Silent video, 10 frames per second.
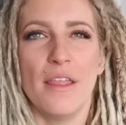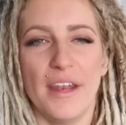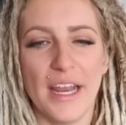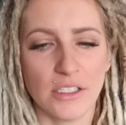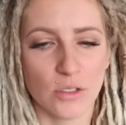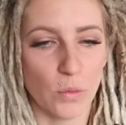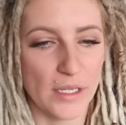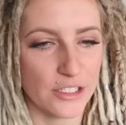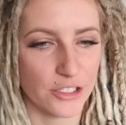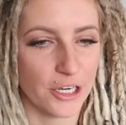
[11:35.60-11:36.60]
The next
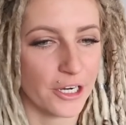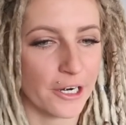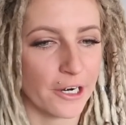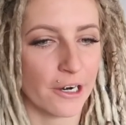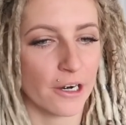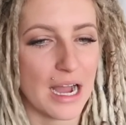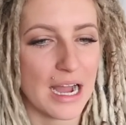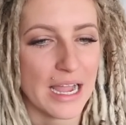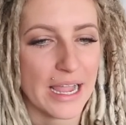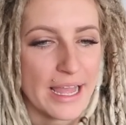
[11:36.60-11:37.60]
winter,
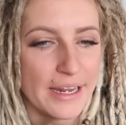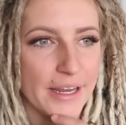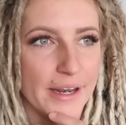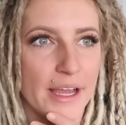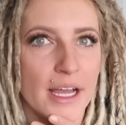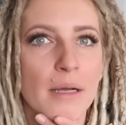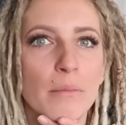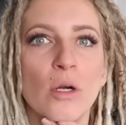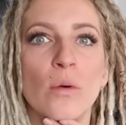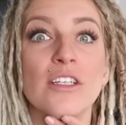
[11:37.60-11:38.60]
I ended
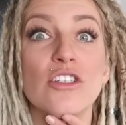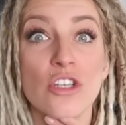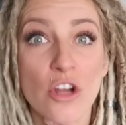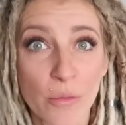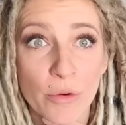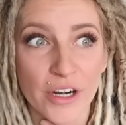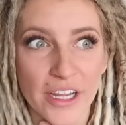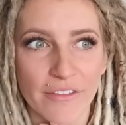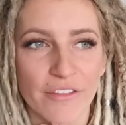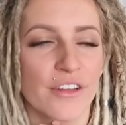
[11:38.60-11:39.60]
up going
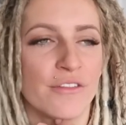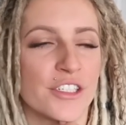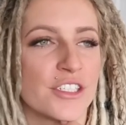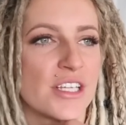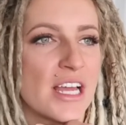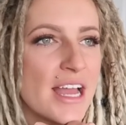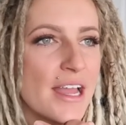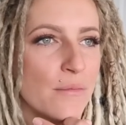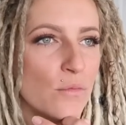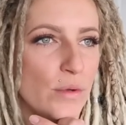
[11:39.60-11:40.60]
snowboarding for the first
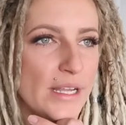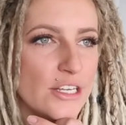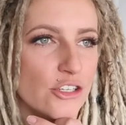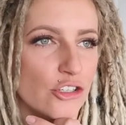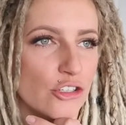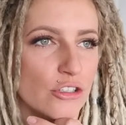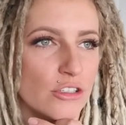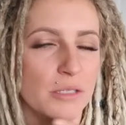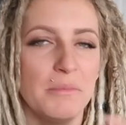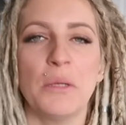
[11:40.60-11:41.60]
time, which
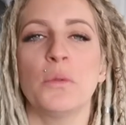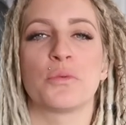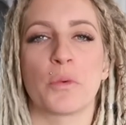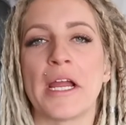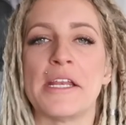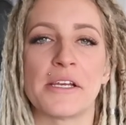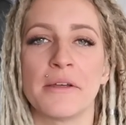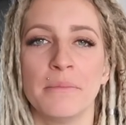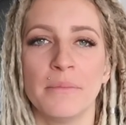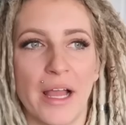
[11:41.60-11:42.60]
to me was
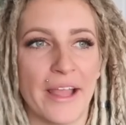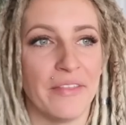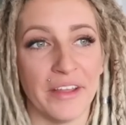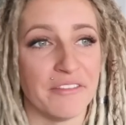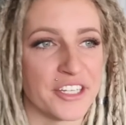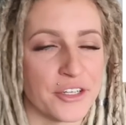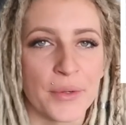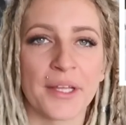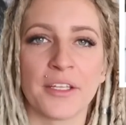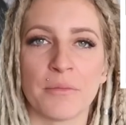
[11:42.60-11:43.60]
random. I'd lived in New
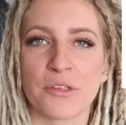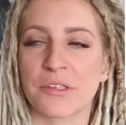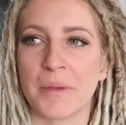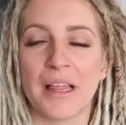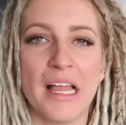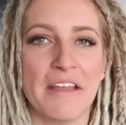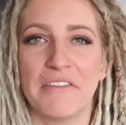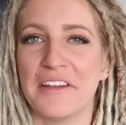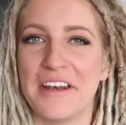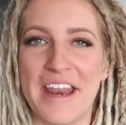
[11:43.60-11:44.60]
England most of my life
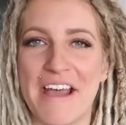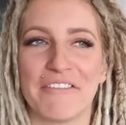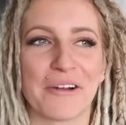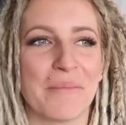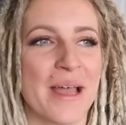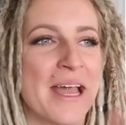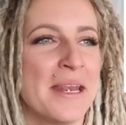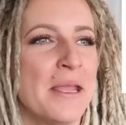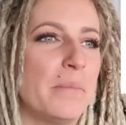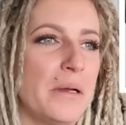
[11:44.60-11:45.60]
and never
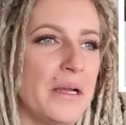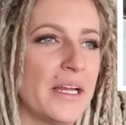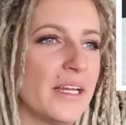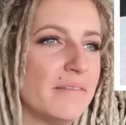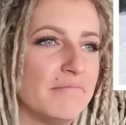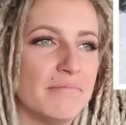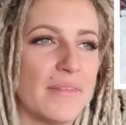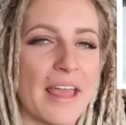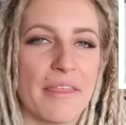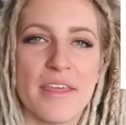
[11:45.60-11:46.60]
been, but
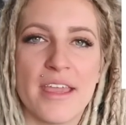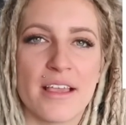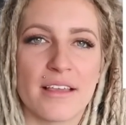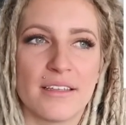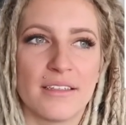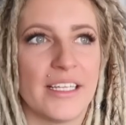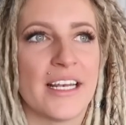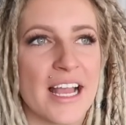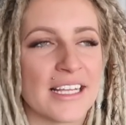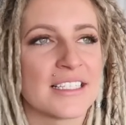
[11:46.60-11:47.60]
I think in
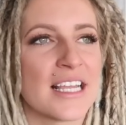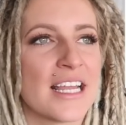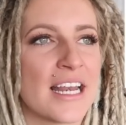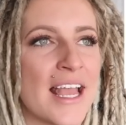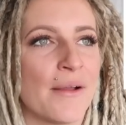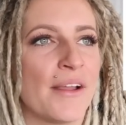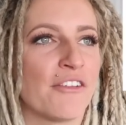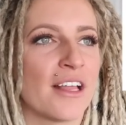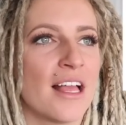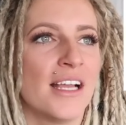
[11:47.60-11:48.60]
hindsight now I
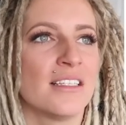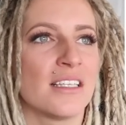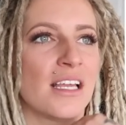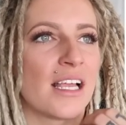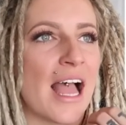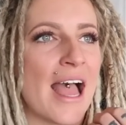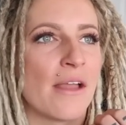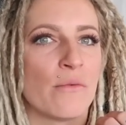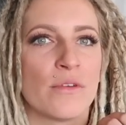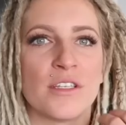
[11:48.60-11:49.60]
realized like
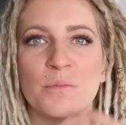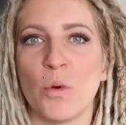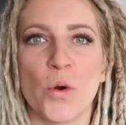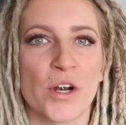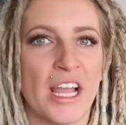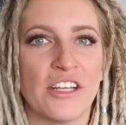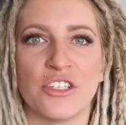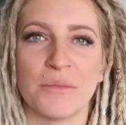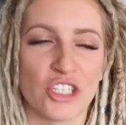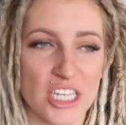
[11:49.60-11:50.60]
I was bored. I had
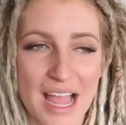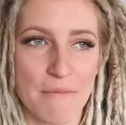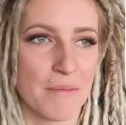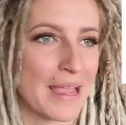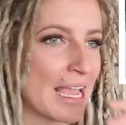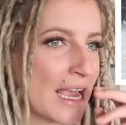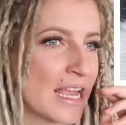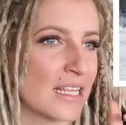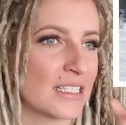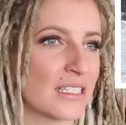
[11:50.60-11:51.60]
too much time on my
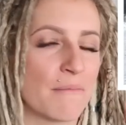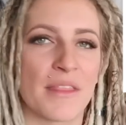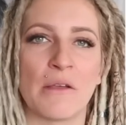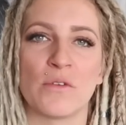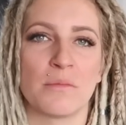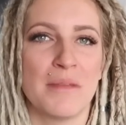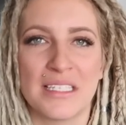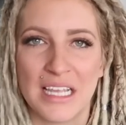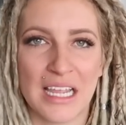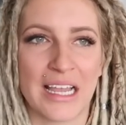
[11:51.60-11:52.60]
hands, something was
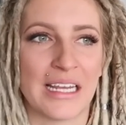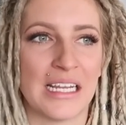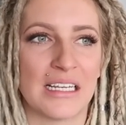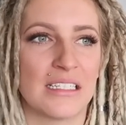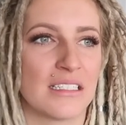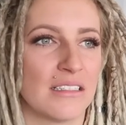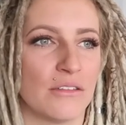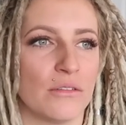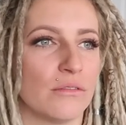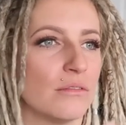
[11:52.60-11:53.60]
missing. I needed
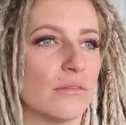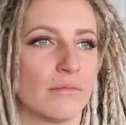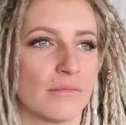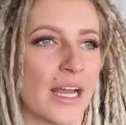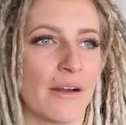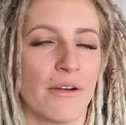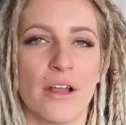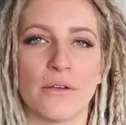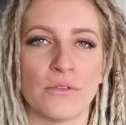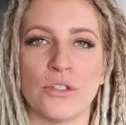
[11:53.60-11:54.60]
to, I don't
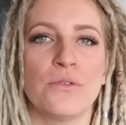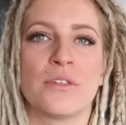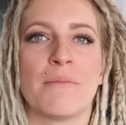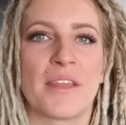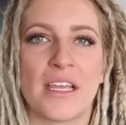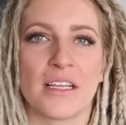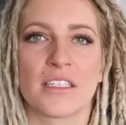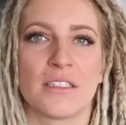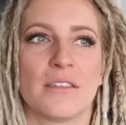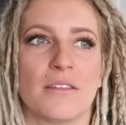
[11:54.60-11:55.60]
know, do something,
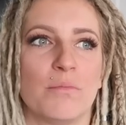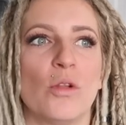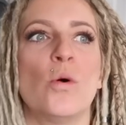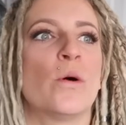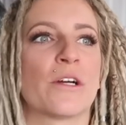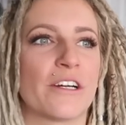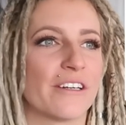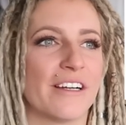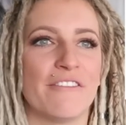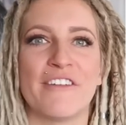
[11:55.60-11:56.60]

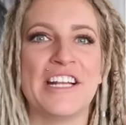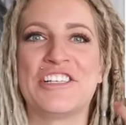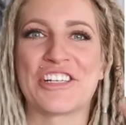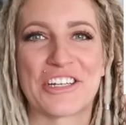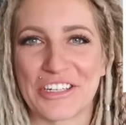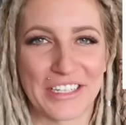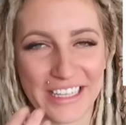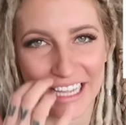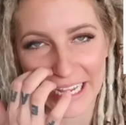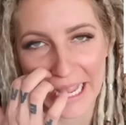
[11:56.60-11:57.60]
explore, adventure.
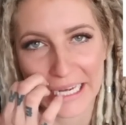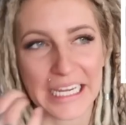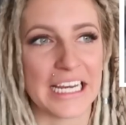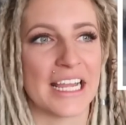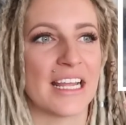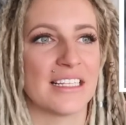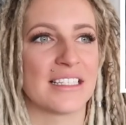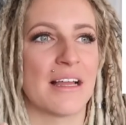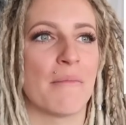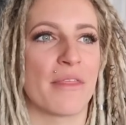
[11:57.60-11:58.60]
Like I needed
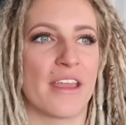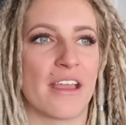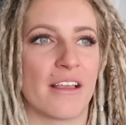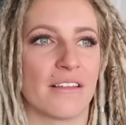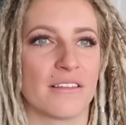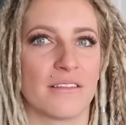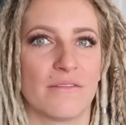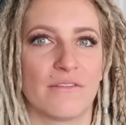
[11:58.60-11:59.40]
some things